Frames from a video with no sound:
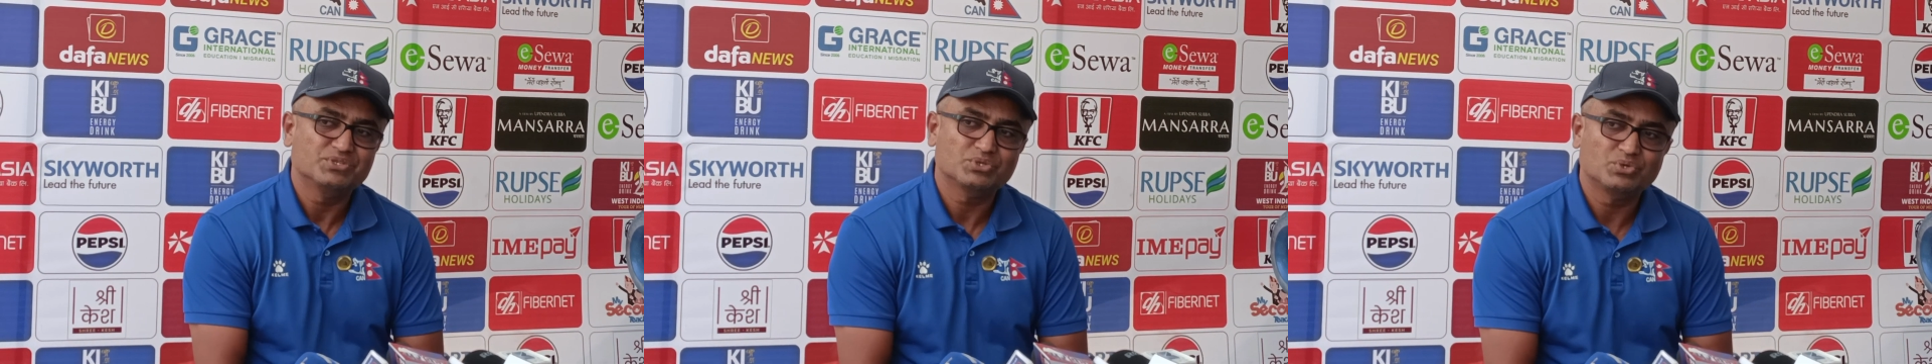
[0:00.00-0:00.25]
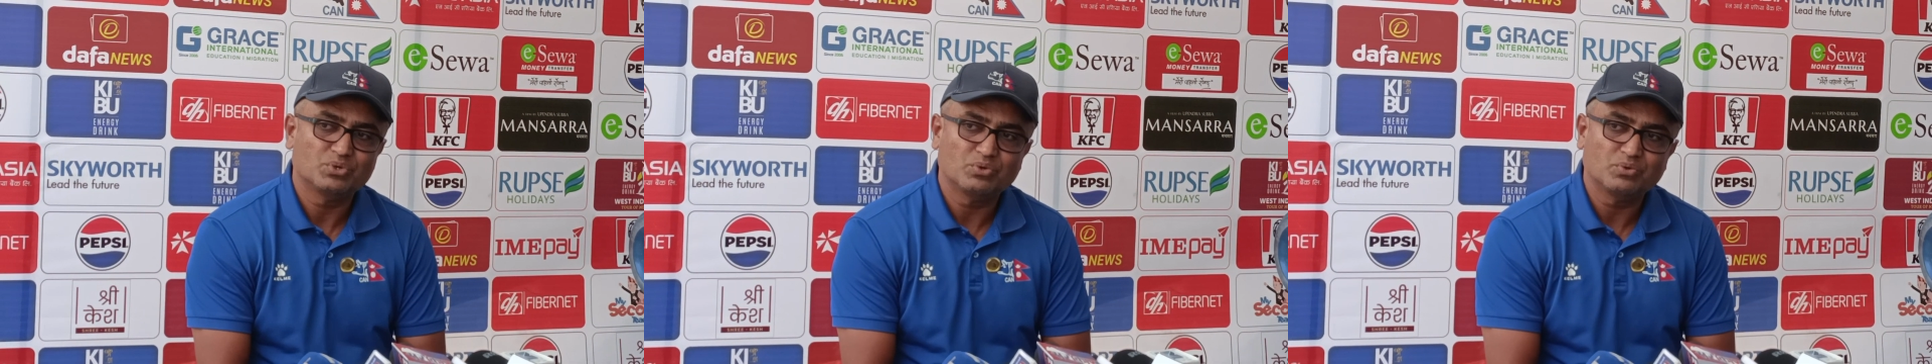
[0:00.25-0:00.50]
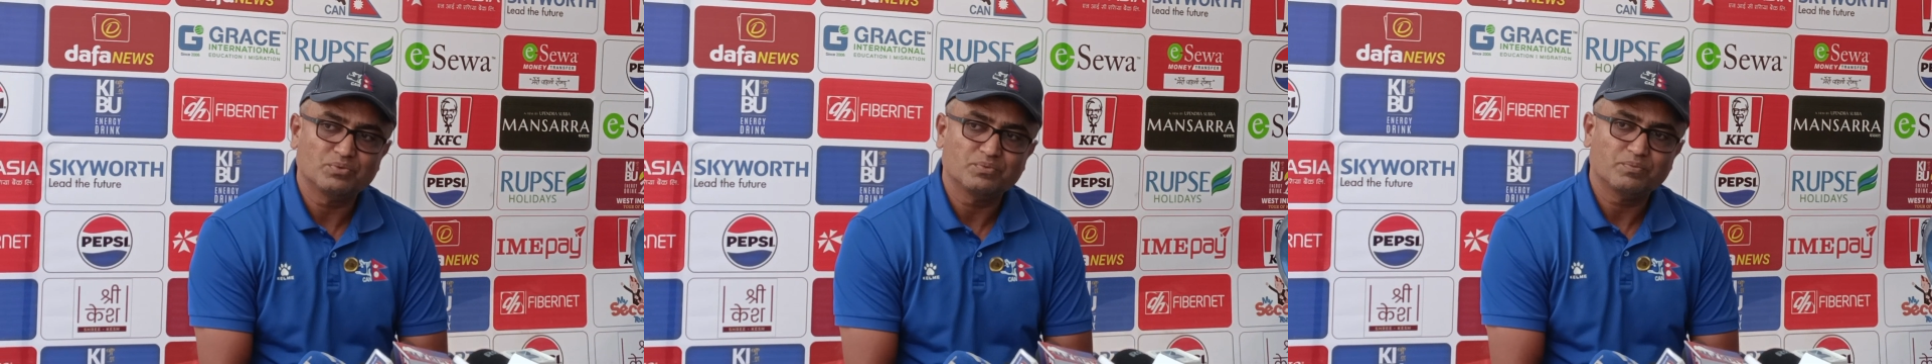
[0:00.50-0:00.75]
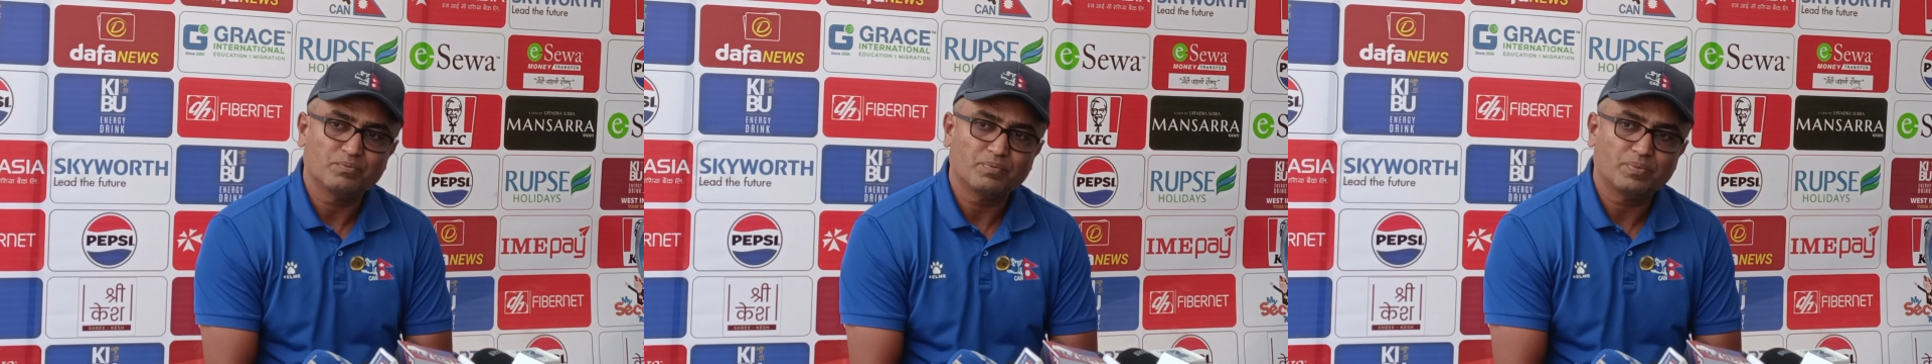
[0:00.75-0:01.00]
So
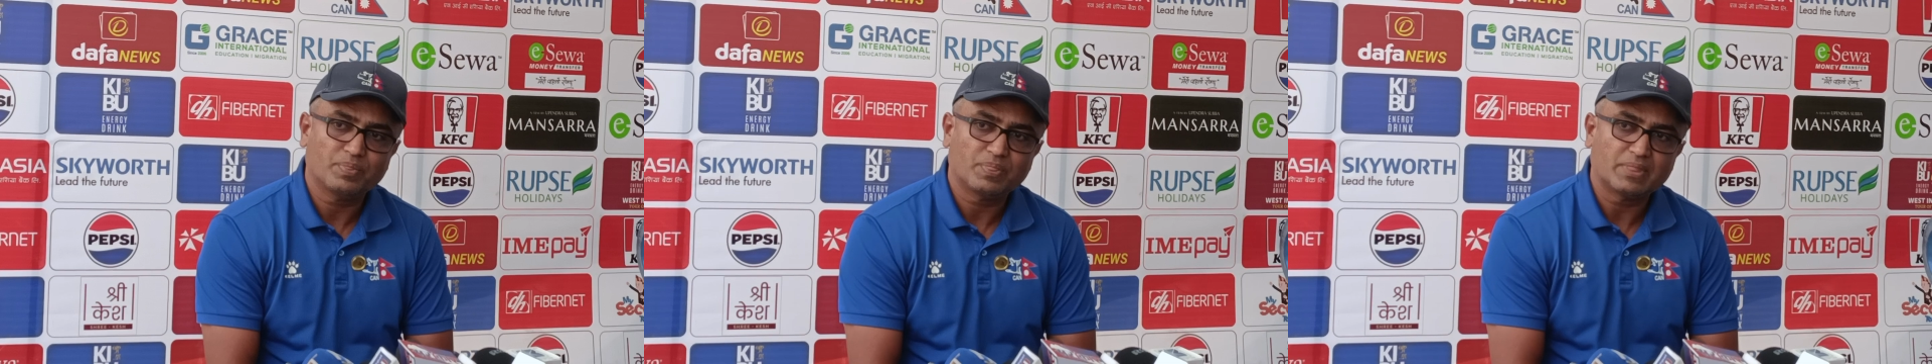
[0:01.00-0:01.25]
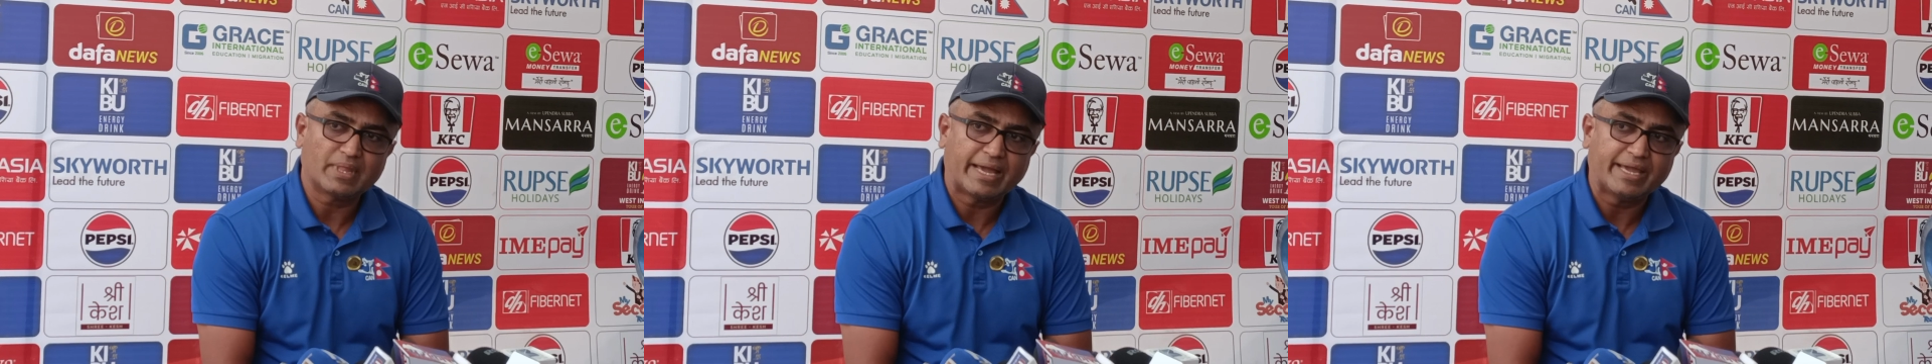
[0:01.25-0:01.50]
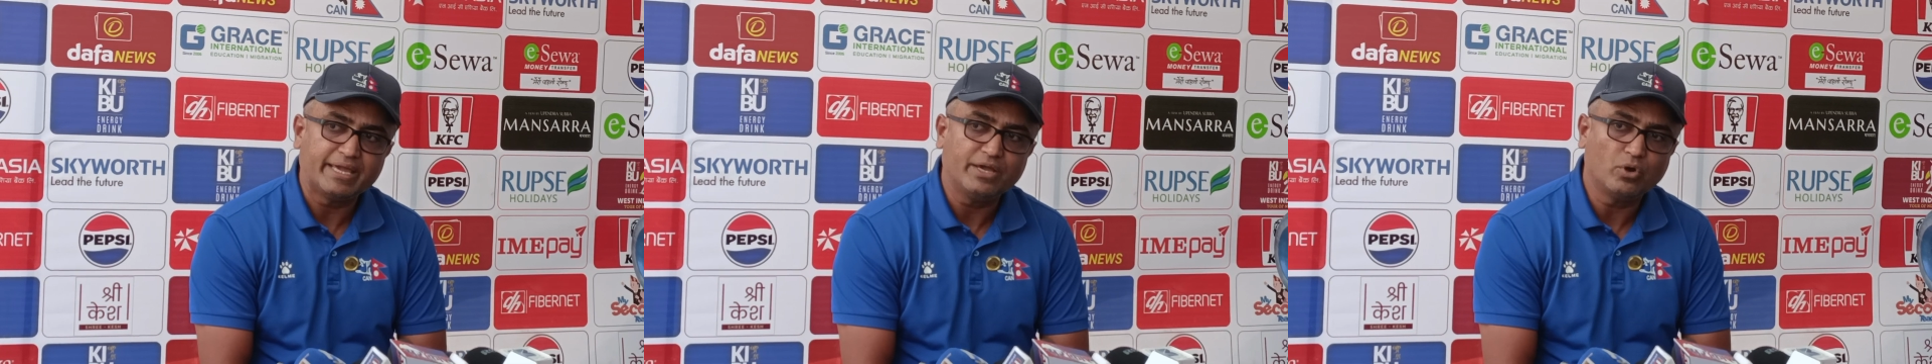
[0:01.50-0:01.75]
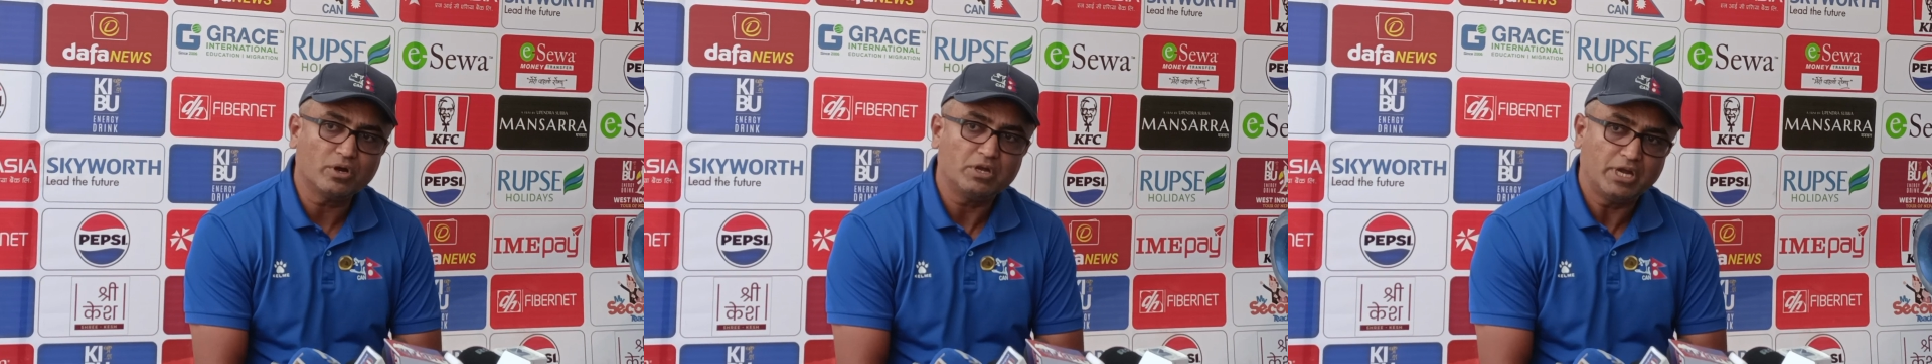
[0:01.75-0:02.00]
I
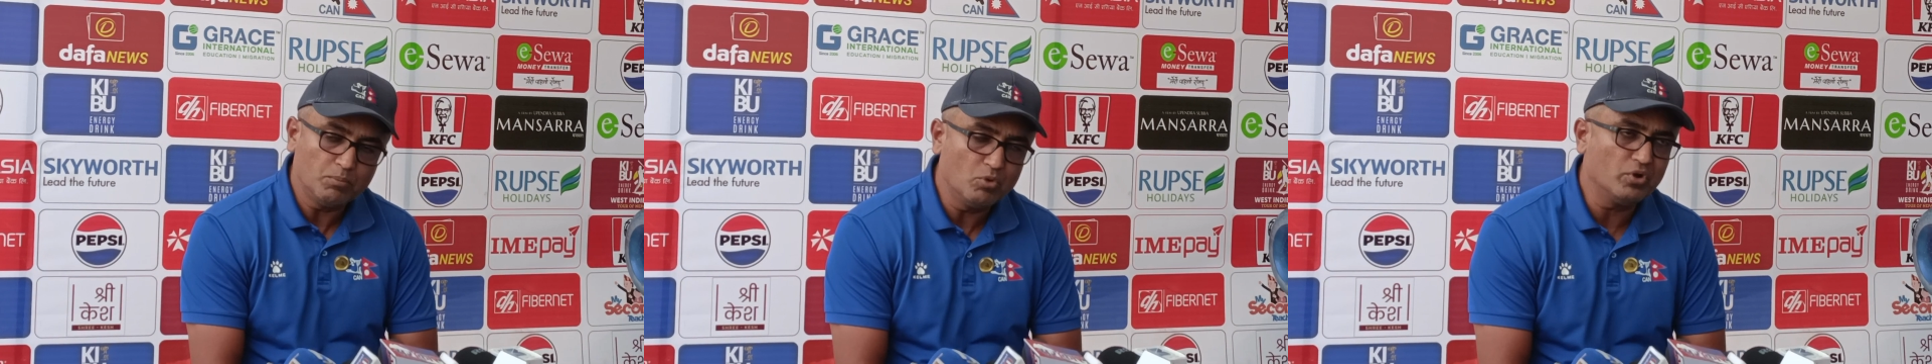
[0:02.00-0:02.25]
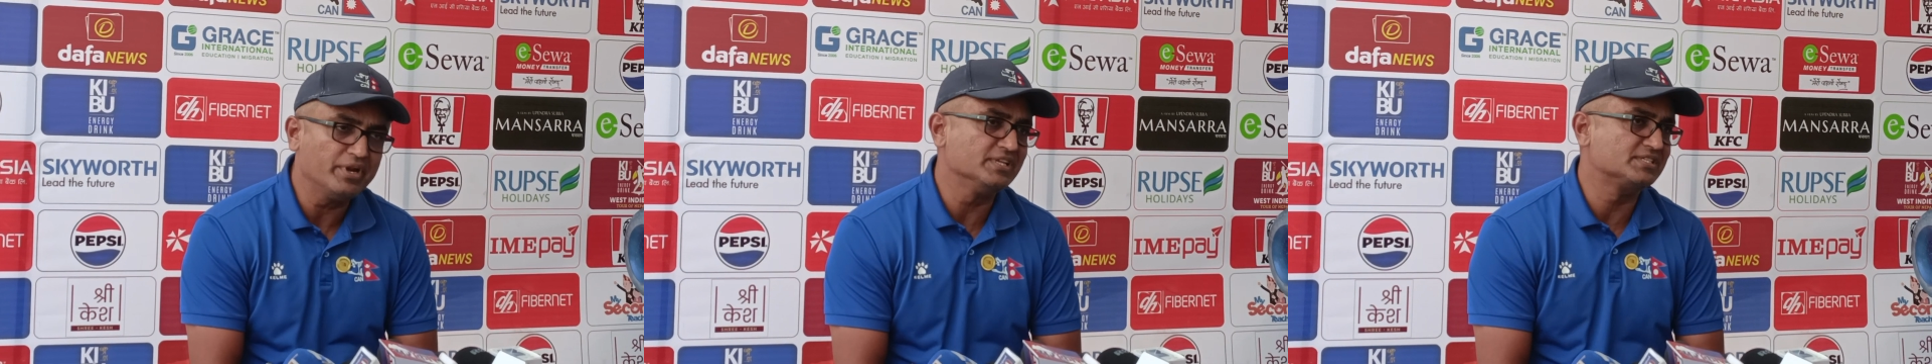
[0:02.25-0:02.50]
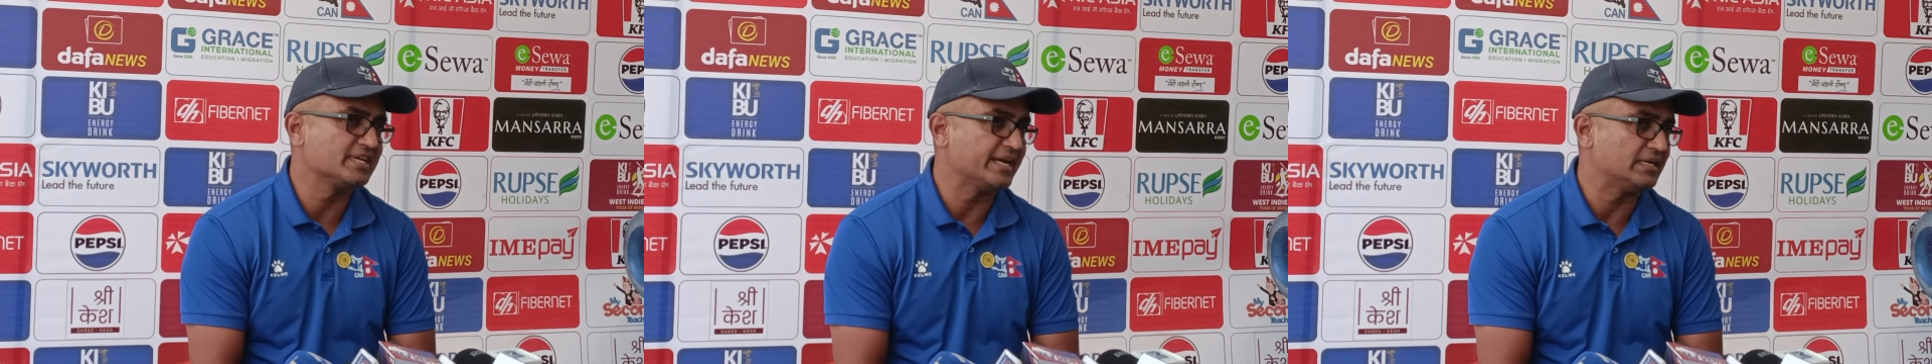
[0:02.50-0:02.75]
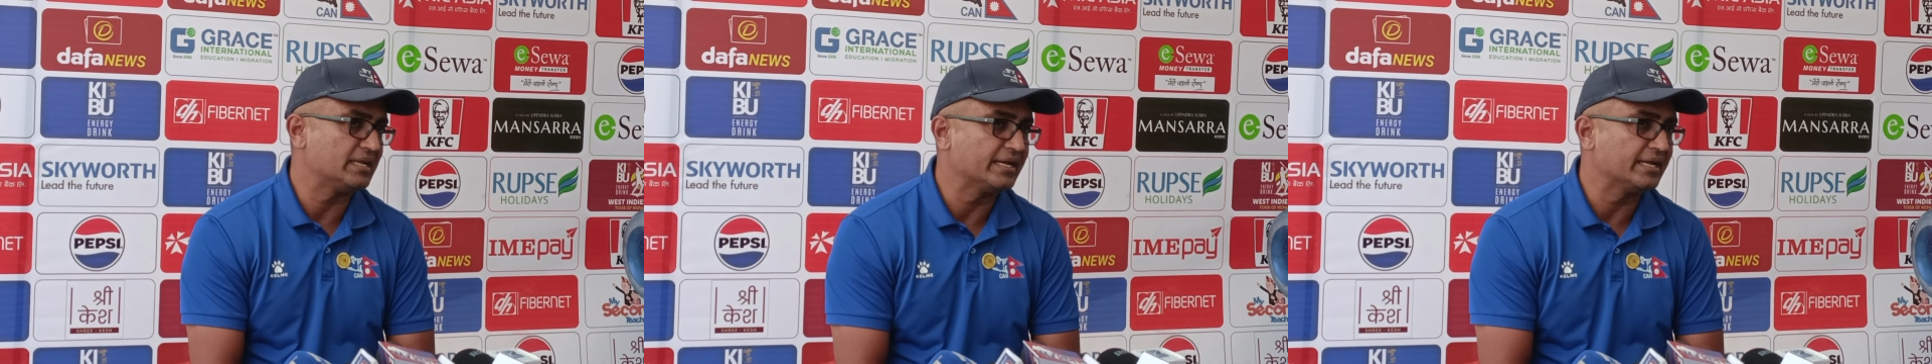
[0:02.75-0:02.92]
got a little more insight.